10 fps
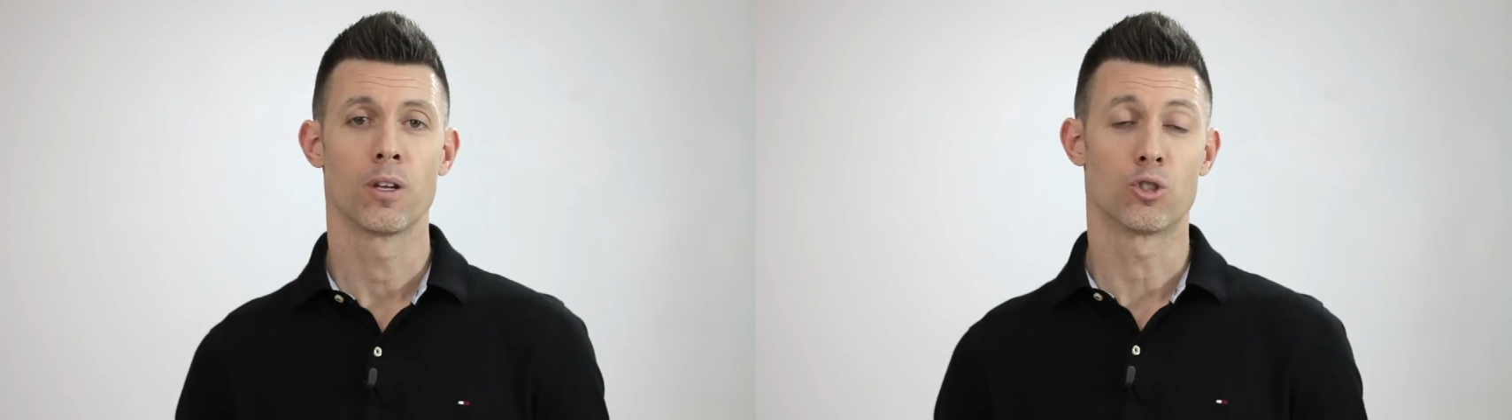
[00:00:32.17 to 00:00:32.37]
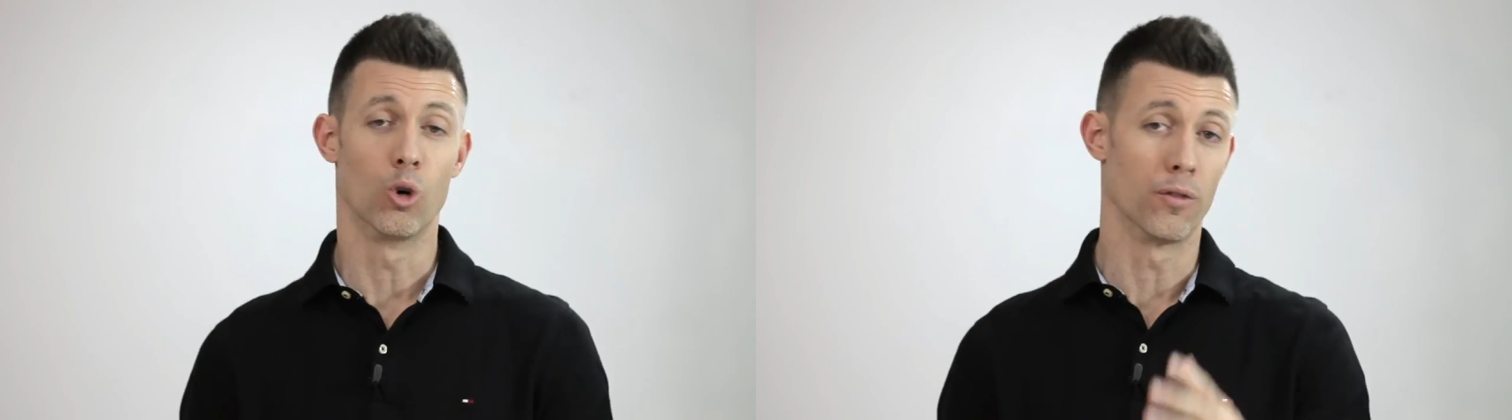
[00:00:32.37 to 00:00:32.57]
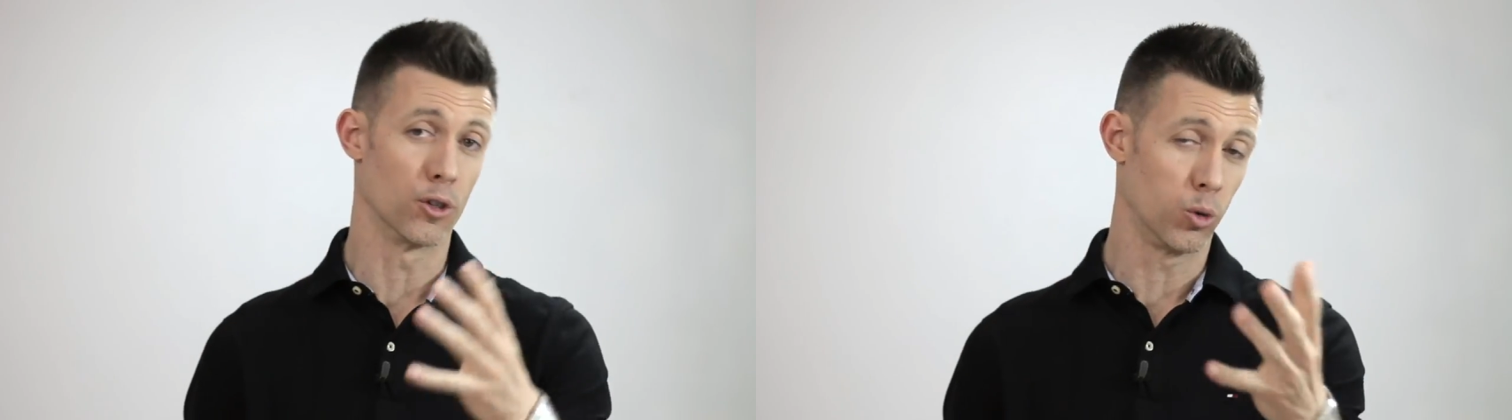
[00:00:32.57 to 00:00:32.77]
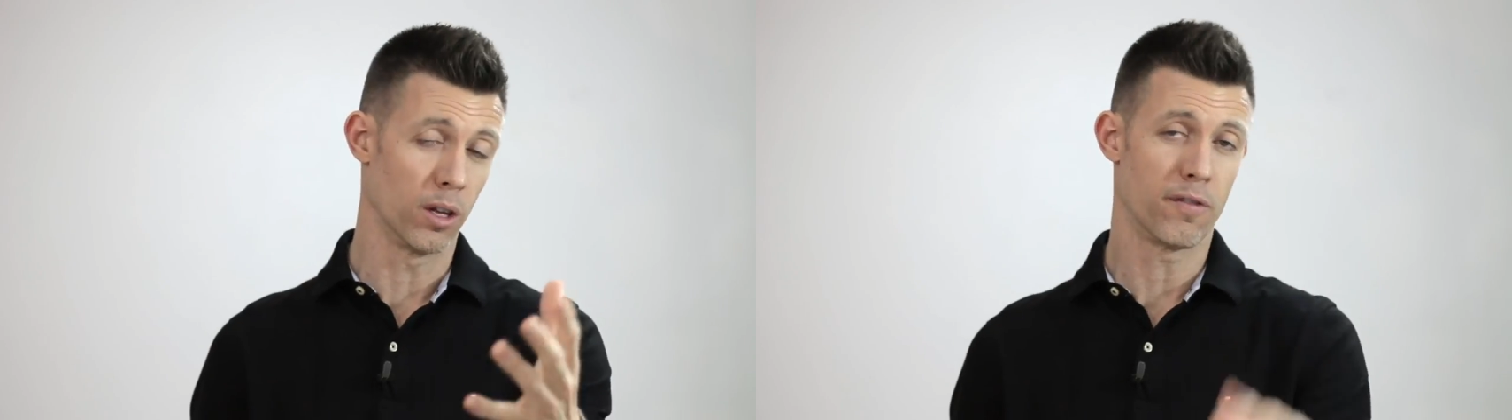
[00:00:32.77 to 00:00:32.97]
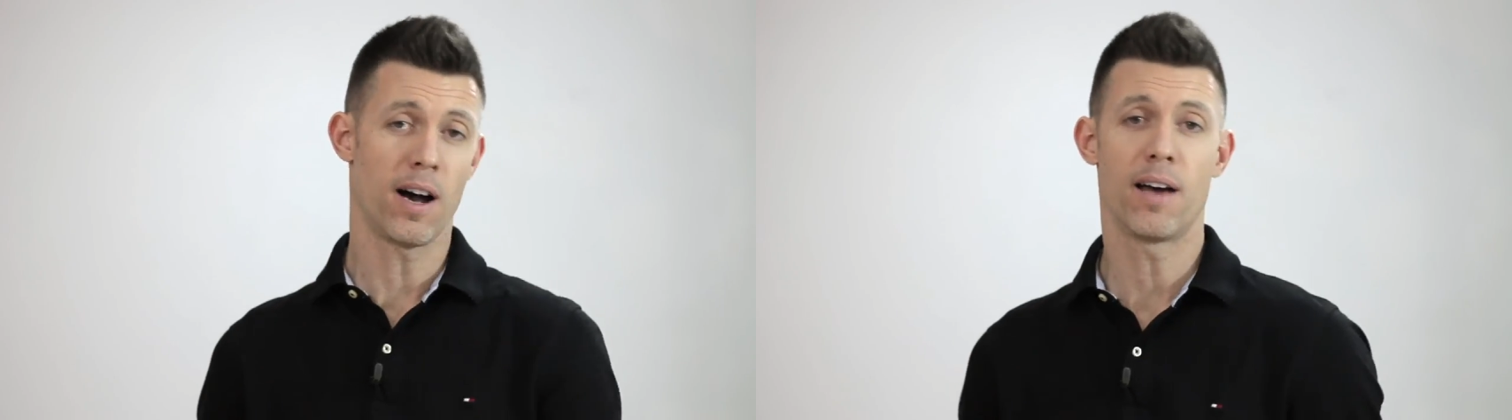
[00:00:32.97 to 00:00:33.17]
So if you're
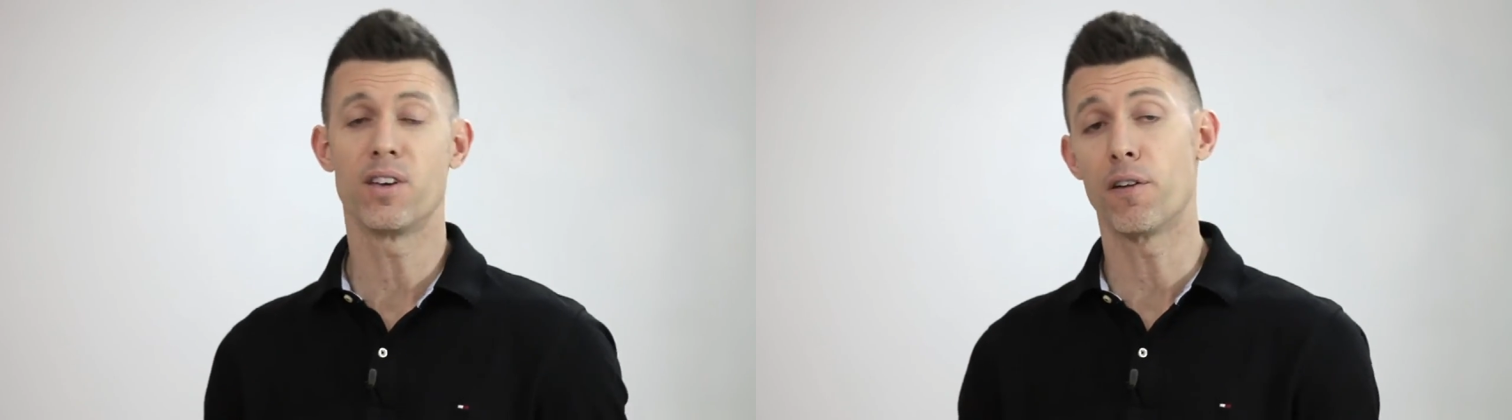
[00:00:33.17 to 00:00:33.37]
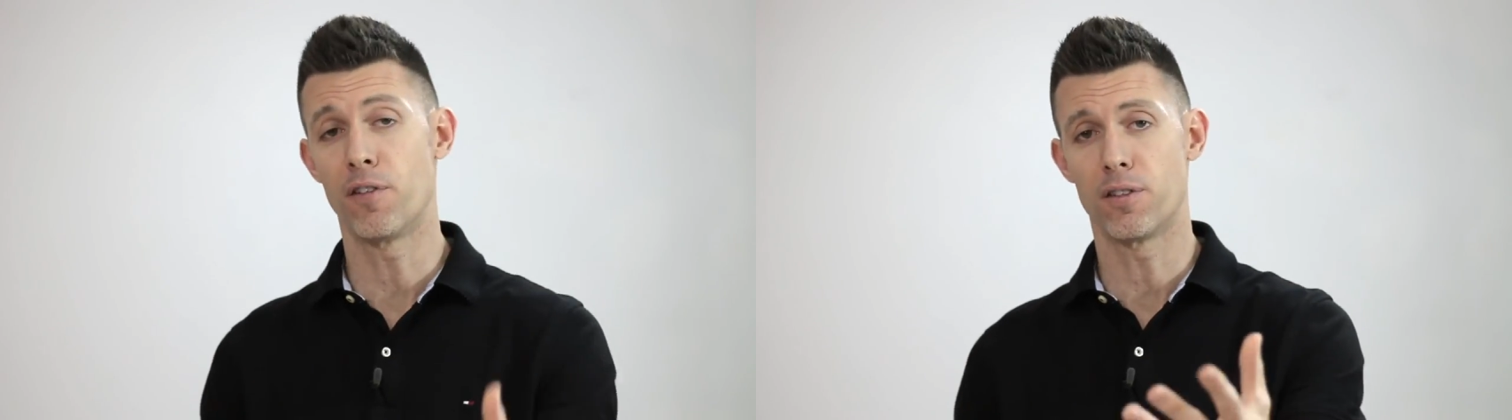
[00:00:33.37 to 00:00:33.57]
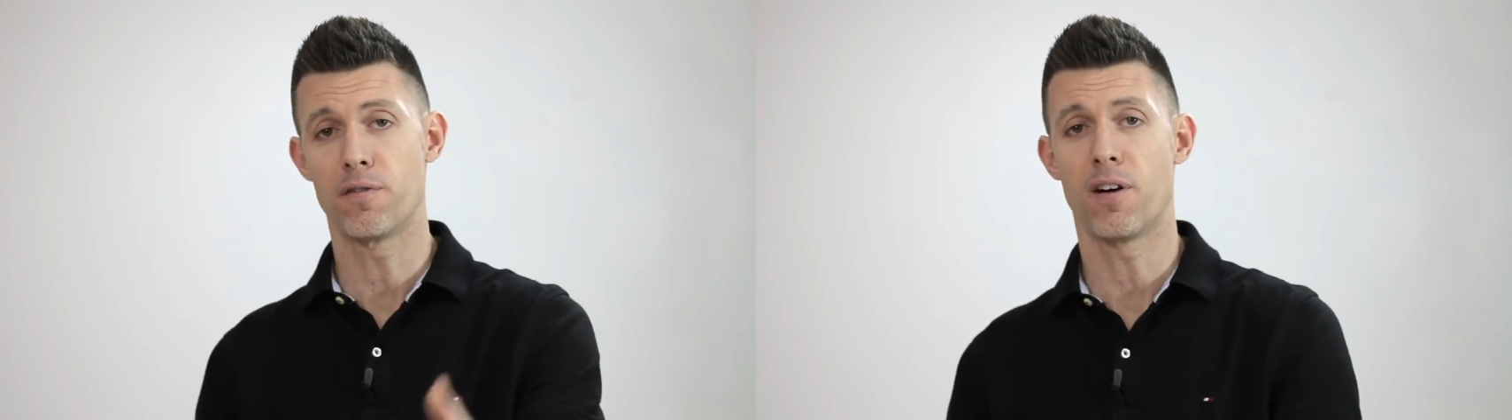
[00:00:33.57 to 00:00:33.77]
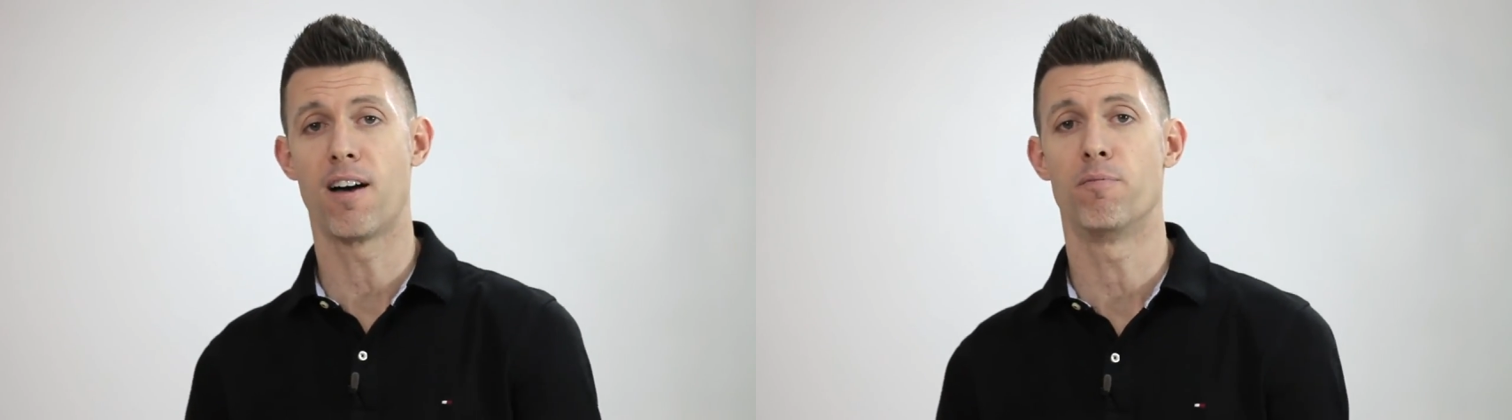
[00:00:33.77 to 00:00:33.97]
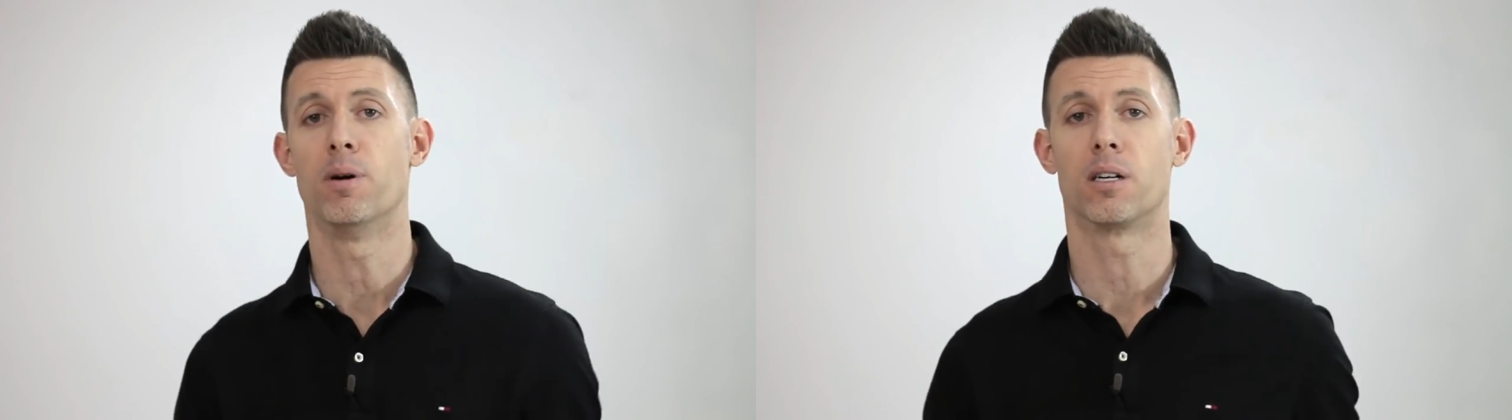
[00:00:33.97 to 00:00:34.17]
25, you got
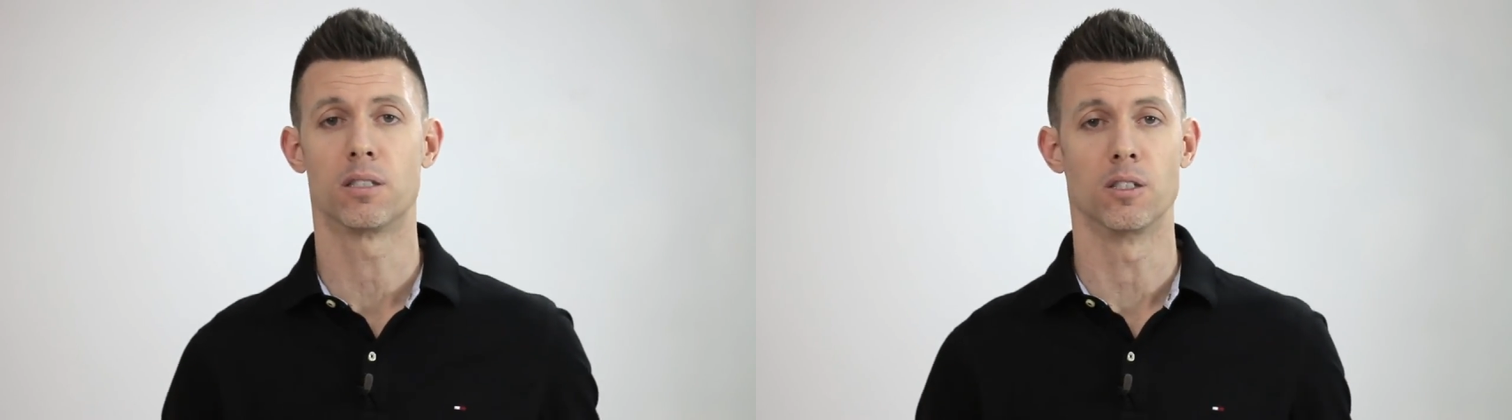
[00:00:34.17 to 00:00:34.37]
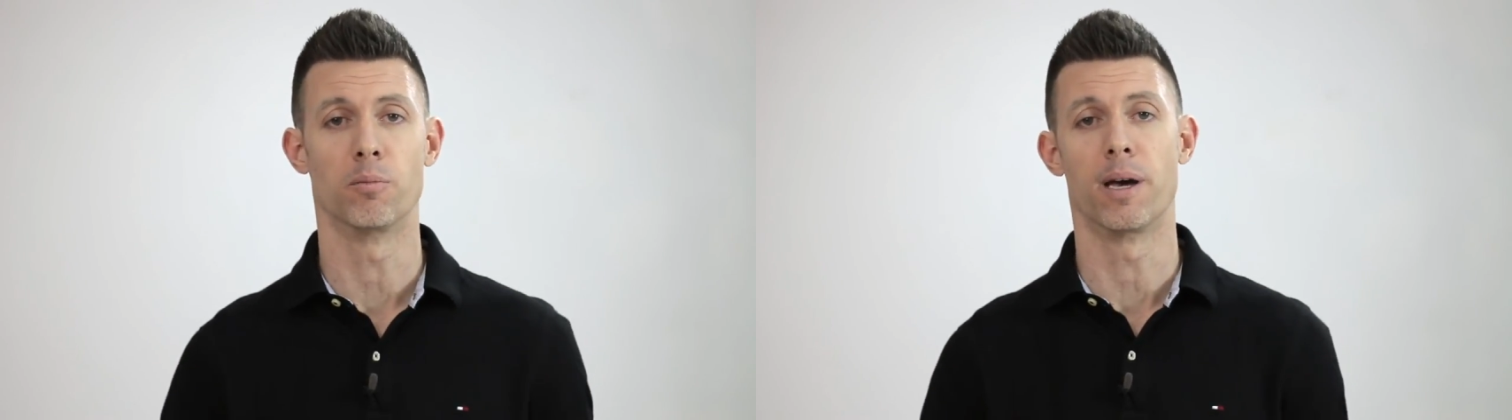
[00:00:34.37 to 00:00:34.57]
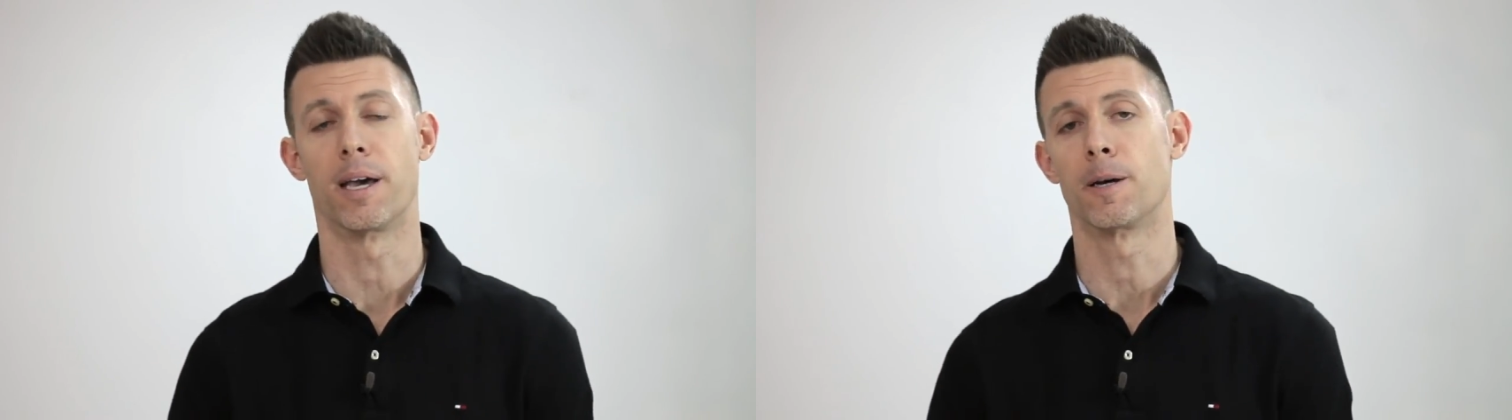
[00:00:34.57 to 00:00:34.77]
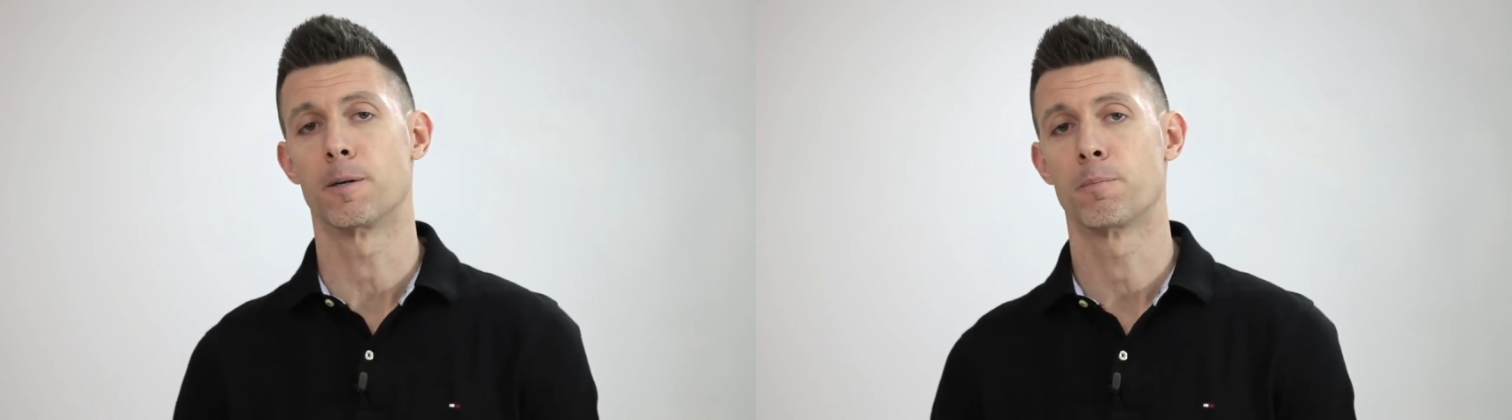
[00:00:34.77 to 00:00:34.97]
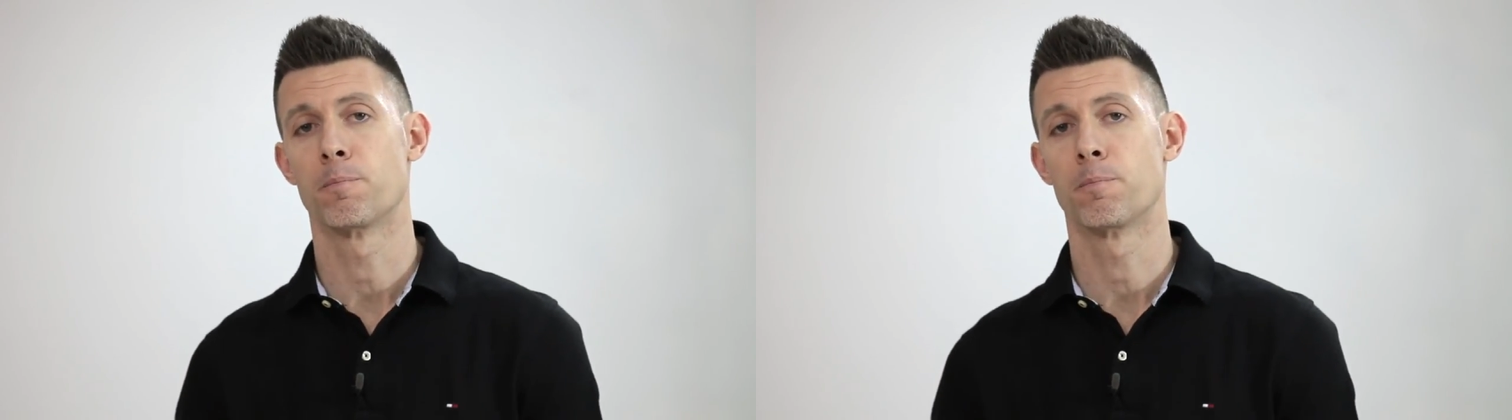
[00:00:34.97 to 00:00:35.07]
55 bucks in your bank.